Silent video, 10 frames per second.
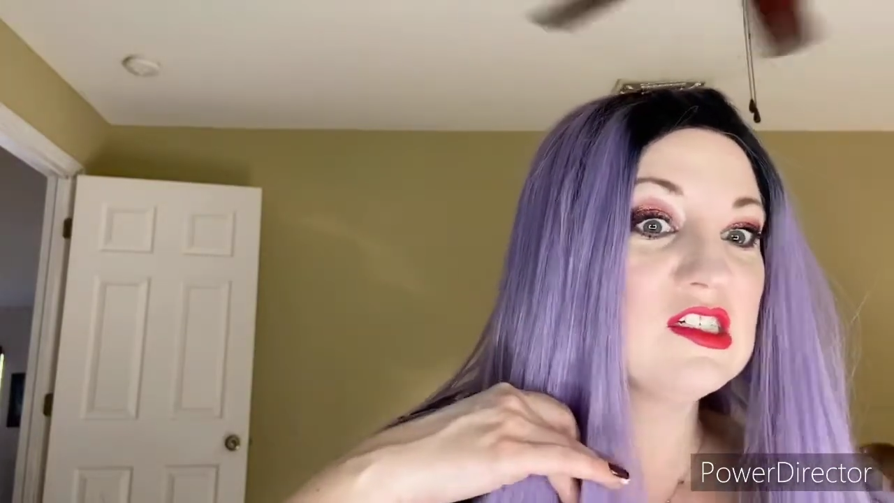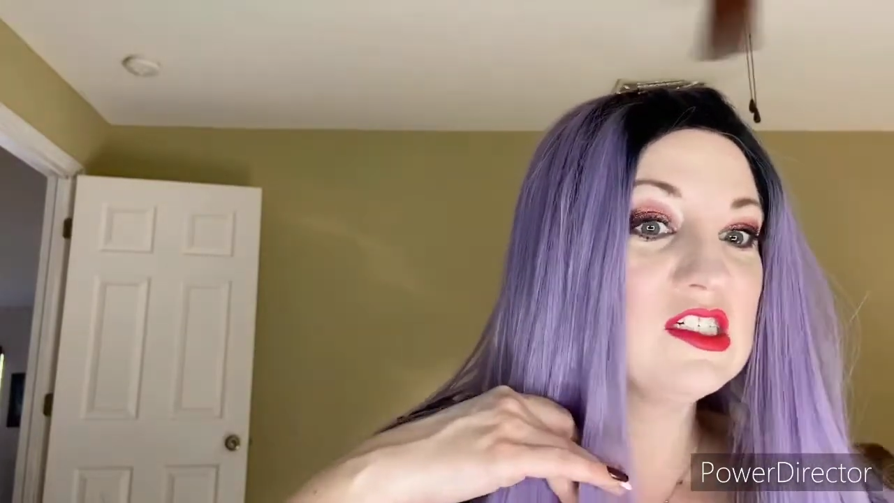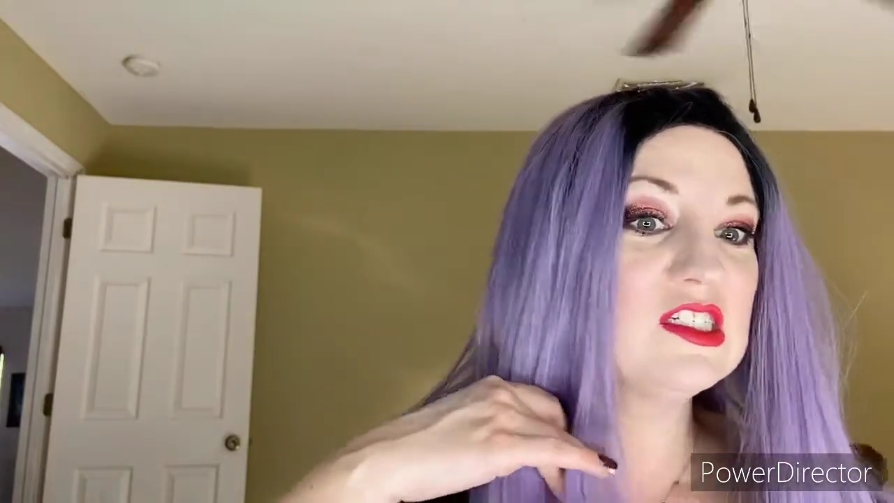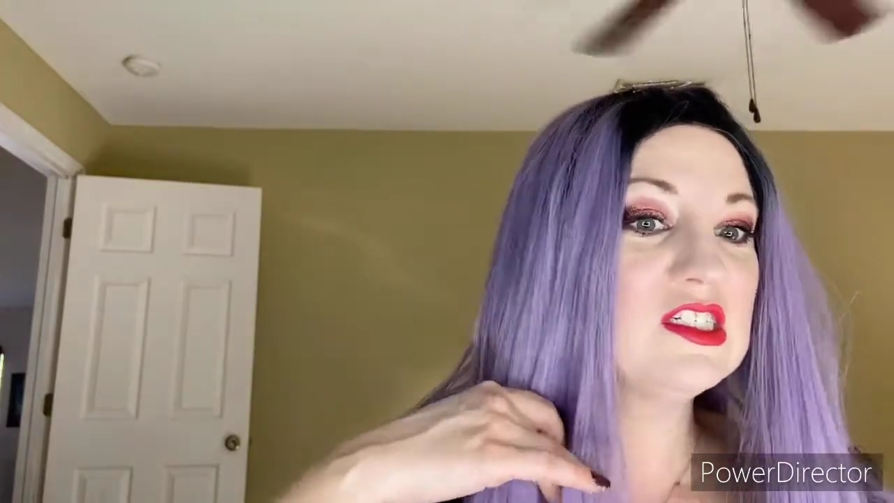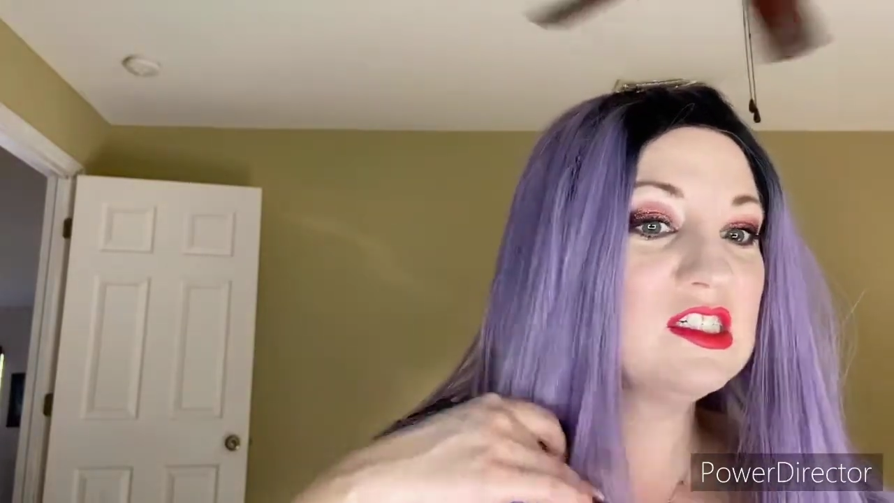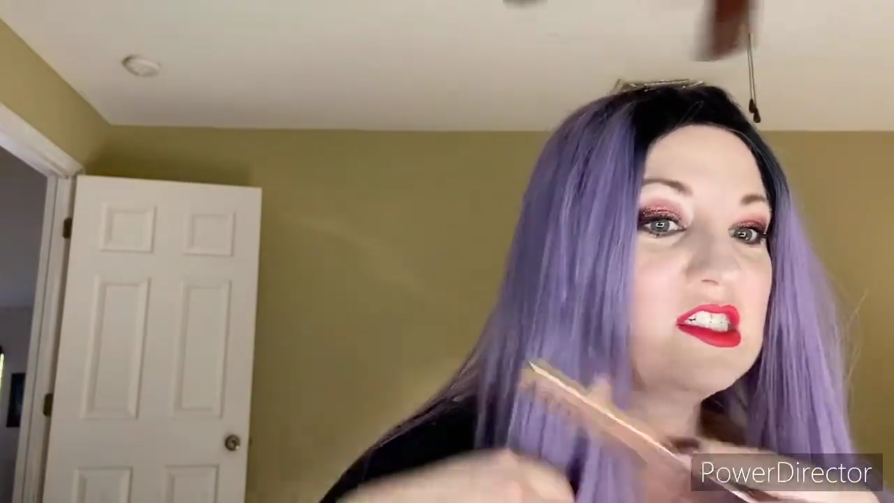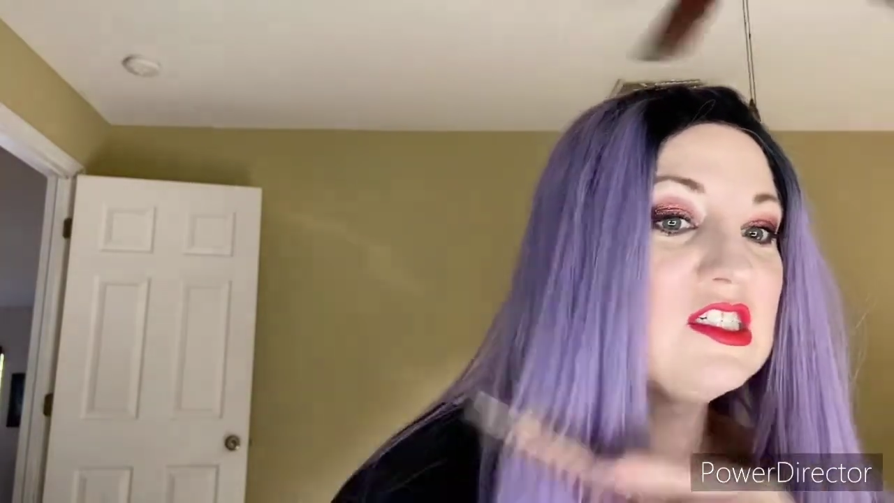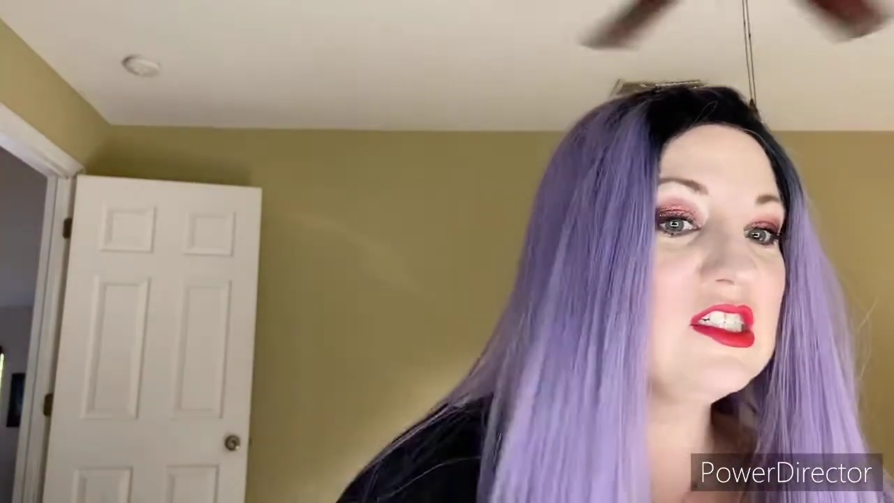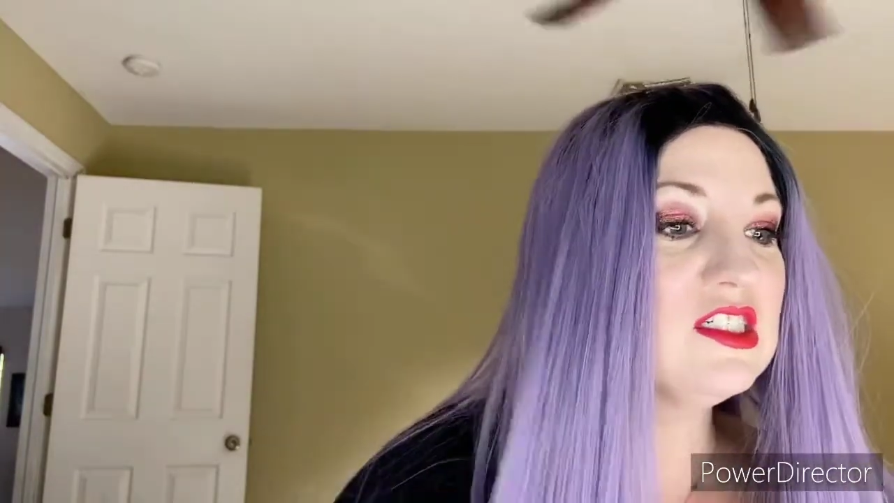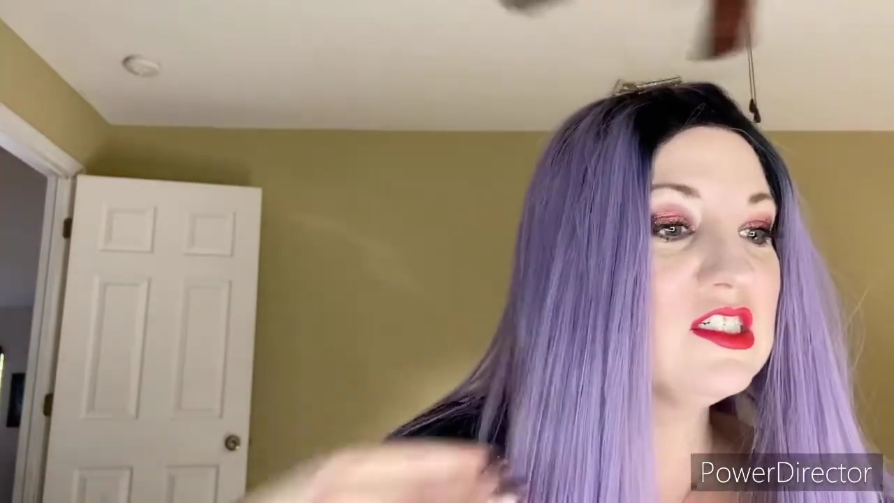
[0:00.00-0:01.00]

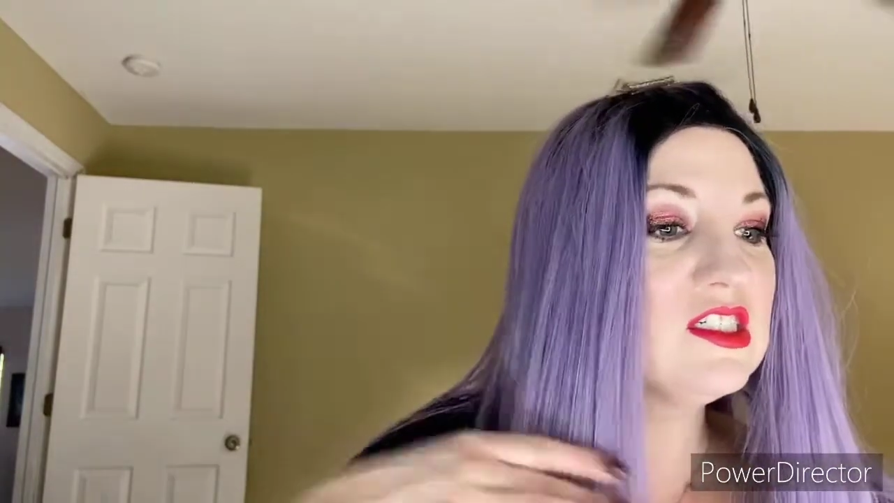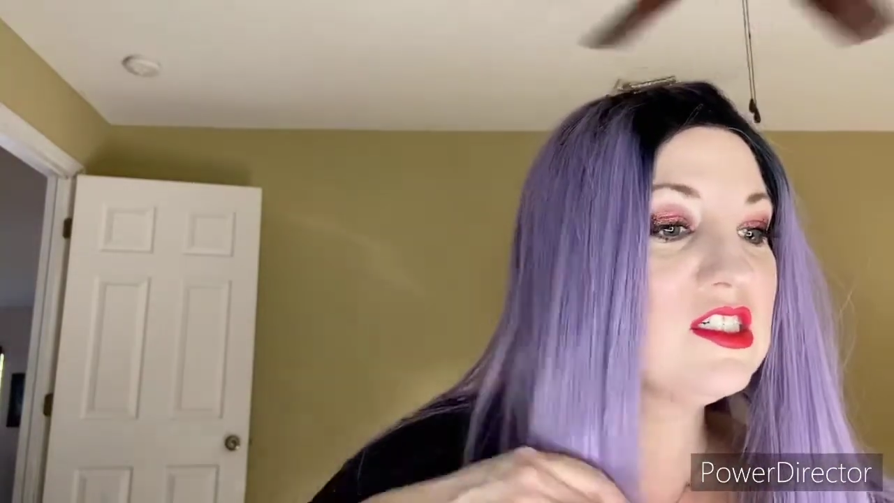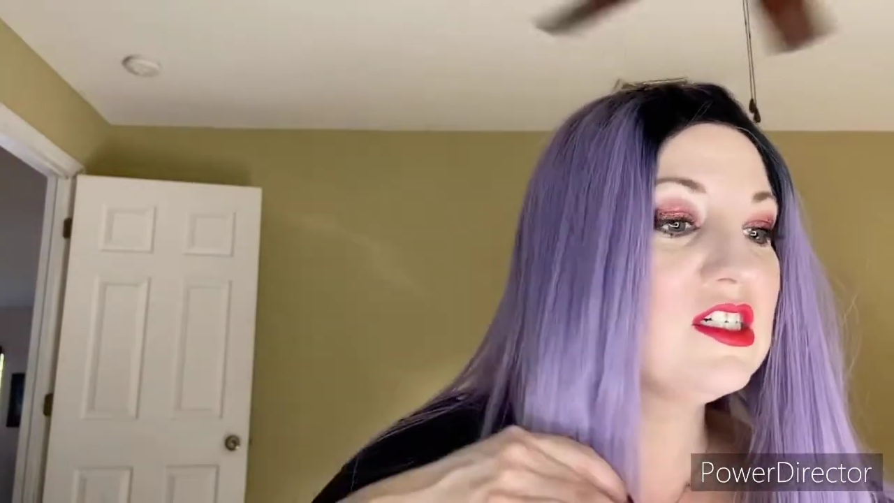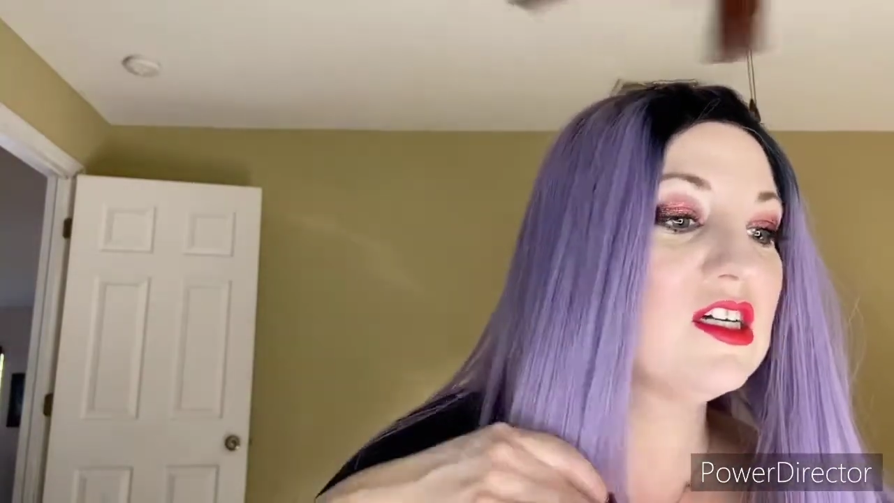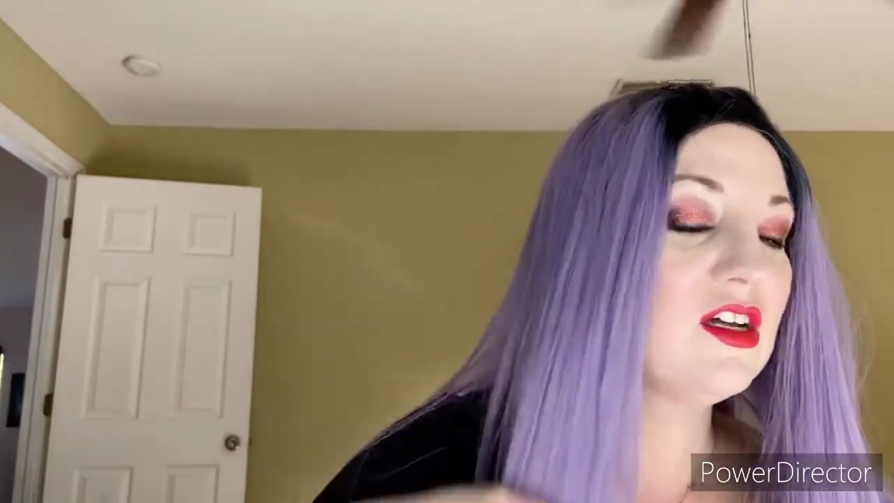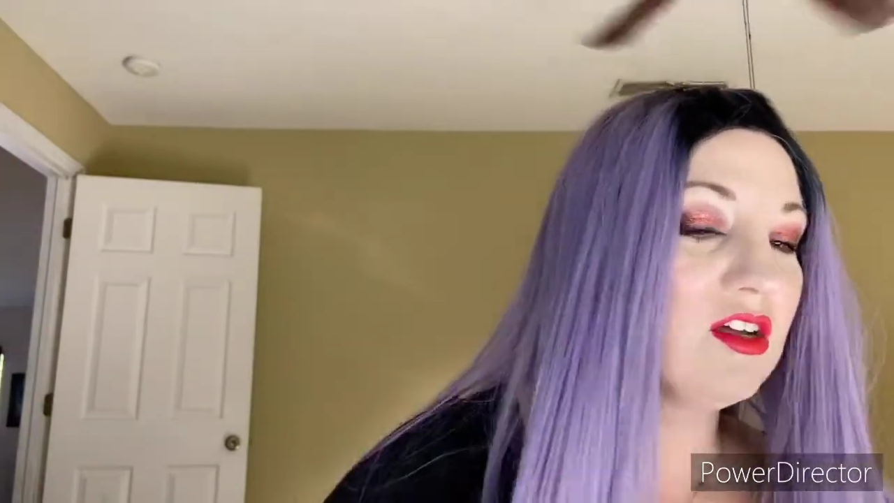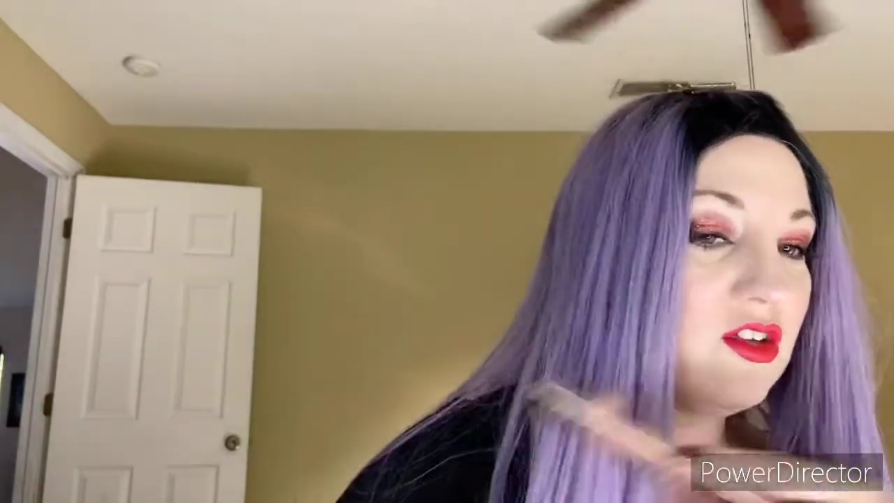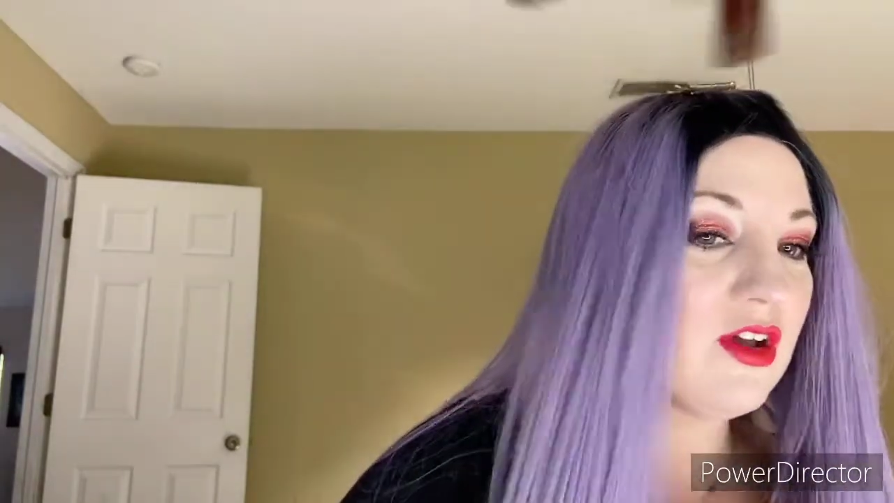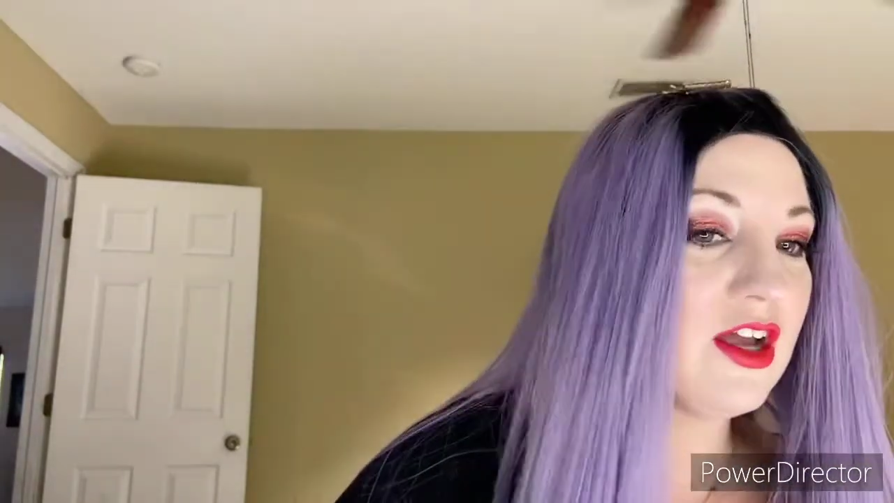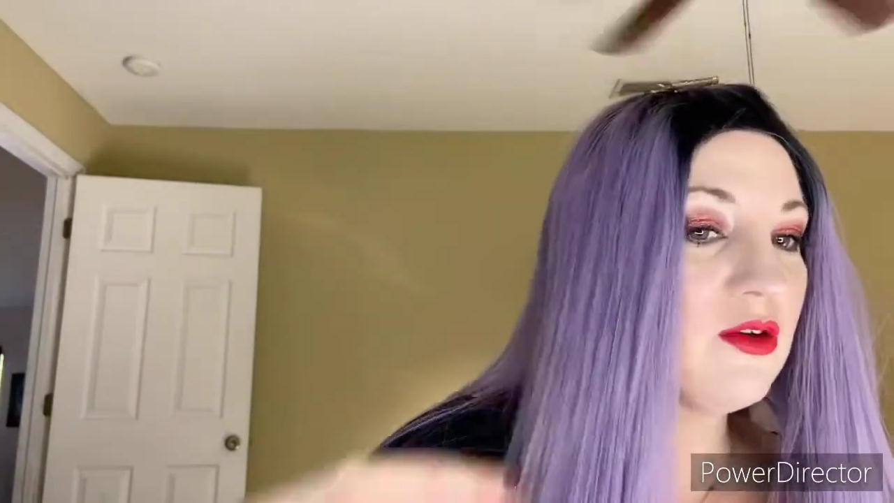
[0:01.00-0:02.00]
You got